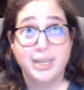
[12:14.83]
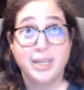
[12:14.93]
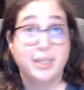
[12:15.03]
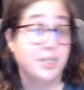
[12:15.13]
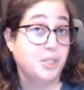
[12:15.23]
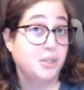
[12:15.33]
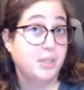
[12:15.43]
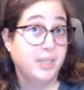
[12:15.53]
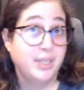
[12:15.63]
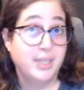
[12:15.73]
could you
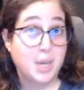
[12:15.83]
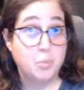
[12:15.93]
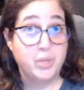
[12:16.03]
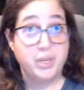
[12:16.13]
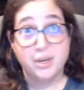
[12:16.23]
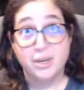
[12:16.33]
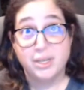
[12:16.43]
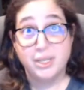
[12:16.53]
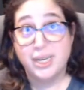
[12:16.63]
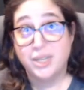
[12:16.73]
look at that
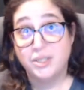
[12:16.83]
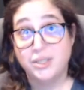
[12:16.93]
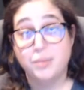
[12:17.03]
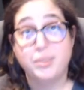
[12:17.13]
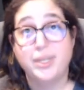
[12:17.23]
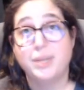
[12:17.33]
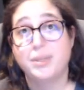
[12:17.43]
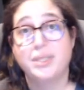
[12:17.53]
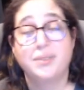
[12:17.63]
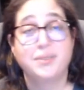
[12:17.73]
PR and actually be
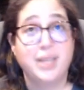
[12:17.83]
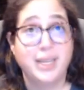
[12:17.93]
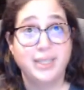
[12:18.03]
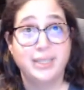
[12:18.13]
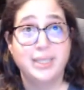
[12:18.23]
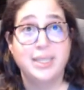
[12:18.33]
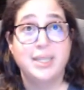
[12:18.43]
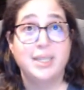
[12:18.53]
able to find